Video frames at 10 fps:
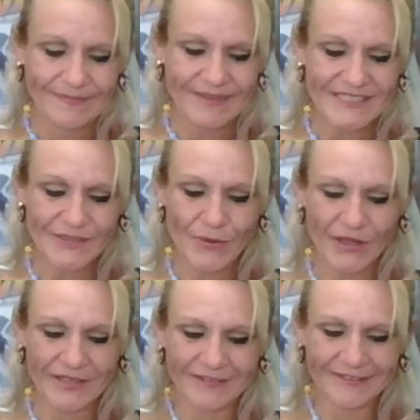this
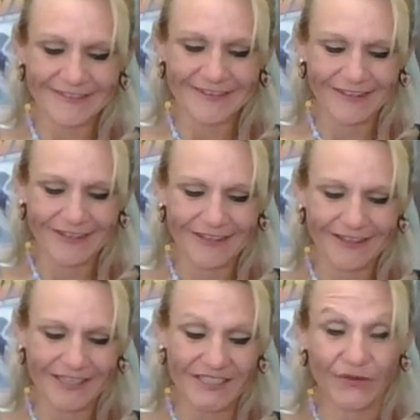one
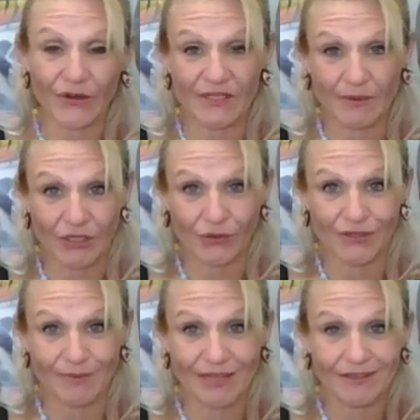is very special
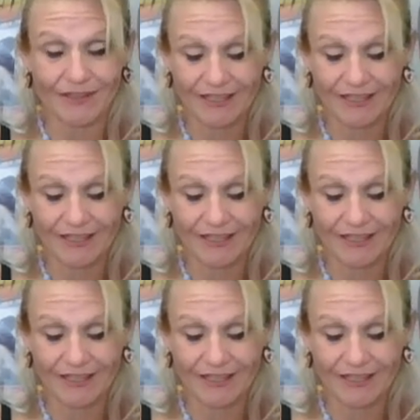to me.